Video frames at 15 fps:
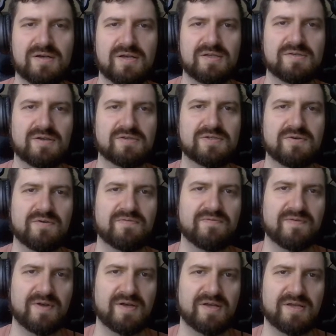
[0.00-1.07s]
It's also a
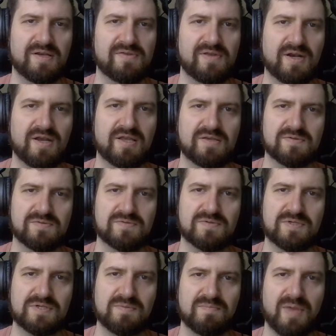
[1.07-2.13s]
font that I
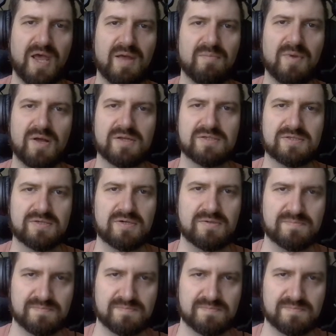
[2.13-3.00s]
used in Bat Monster.